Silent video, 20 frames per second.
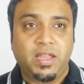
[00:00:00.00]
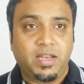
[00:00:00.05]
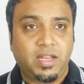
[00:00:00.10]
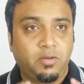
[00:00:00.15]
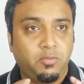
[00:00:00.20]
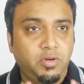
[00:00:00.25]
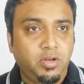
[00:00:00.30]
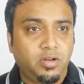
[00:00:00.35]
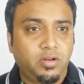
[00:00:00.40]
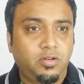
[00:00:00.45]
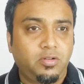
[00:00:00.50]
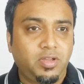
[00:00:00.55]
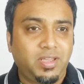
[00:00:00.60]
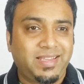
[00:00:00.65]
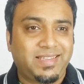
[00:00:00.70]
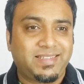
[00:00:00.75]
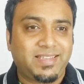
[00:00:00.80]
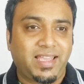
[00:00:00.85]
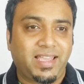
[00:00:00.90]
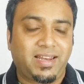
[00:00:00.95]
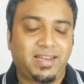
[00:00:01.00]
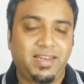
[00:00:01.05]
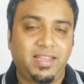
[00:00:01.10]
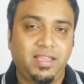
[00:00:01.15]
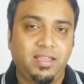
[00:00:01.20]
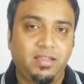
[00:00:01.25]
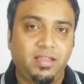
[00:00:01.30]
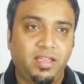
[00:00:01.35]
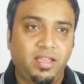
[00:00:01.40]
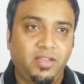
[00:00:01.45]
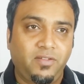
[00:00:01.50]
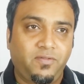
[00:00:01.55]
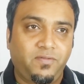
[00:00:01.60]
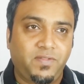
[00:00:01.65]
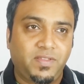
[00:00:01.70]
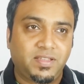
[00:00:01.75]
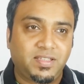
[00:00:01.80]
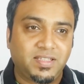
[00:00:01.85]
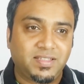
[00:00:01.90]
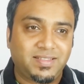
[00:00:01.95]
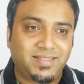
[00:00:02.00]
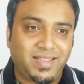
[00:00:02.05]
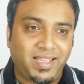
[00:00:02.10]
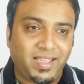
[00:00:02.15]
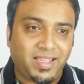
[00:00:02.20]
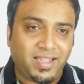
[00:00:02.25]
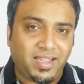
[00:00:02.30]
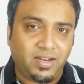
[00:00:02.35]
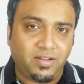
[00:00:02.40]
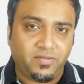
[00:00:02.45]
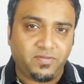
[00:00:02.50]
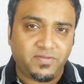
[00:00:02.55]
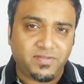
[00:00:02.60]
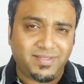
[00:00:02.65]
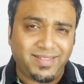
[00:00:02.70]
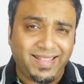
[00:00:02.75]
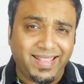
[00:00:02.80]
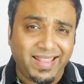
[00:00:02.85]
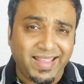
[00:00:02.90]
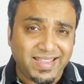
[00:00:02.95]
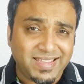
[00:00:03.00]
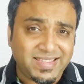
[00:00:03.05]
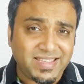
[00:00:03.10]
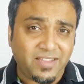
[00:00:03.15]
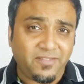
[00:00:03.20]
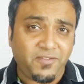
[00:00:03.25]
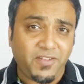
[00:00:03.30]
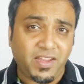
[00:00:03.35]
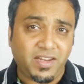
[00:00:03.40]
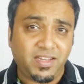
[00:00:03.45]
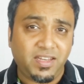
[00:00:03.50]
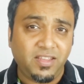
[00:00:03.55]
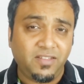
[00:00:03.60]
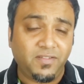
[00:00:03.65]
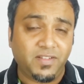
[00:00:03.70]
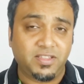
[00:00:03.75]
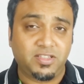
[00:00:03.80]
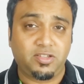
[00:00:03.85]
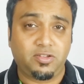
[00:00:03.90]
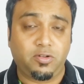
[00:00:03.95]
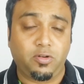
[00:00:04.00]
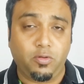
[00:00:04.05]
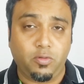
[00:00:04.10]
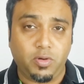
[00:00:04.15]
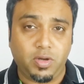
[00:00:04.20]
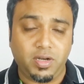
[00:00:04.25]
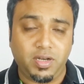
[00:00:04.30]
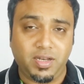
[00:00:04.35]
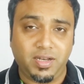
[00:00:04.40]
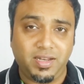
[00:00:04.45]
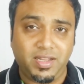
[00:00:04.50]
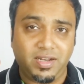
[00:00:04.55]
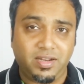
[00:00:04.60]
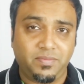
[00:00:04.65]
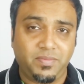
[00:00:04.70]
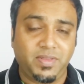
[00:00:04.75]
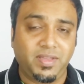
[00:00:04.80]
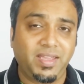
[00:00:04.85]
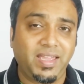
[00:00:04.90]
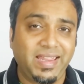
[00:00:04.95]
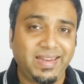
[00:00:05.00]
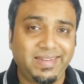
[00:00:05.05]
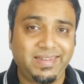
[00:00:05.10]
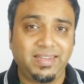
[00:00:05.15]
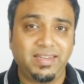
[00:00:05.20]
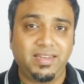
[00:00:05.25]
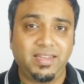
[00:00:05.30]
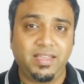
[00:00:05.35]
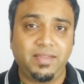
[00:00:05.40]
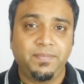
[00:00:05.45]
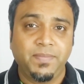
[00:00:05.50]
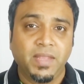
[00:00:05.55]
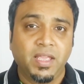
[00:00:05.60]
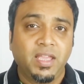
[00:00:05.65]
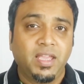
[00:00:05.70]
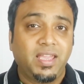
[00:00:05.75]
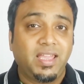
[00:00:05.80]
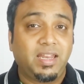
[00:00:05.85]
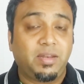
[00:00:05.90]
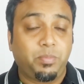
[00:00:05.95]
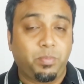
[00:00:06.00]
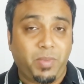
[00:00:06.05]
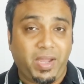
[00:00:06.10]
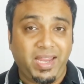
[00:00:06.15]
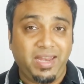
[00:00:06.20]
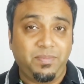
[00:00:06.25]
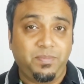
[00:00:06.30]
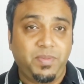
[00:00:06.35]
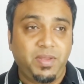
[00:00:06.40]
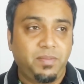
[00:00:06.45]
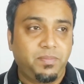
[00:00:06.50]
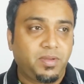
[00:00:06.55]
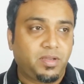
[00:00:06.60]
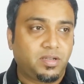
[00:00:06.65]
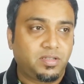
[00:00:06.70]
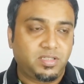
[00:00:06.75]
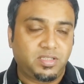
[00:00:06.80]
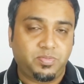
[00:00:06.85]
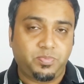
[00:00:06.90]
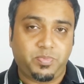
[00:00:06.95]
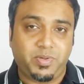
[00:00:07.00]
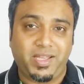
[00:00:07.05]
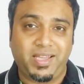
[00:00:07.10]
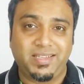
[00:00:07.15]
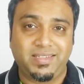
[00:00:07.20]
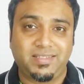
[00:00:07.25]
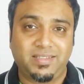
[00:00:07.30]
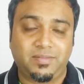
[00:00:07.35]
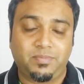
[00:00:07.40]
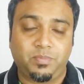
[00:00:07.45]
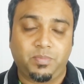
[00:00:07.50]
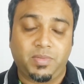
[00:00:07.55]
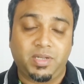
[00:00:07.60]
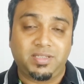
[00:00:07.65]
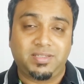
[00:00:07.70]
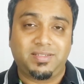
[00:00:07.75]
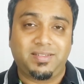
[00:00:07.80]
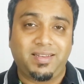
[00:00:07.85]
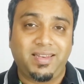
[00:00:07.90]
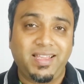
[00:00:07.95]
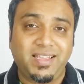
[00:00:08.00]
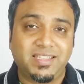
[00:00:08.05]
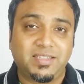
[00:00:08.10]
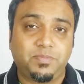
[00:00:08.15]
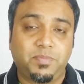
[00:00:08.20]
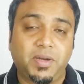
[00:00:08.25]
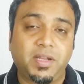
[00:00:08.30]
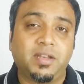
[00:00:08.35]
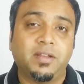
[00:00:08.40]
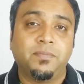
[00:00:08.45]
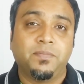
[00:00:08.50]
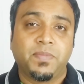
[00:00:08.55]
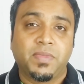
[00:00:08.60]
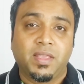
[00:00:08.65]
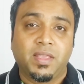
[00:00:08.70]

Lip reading: Now we don't know exactly if this is like kind of less effective and slower than that of the 80D. It might be because it's priced at much less, but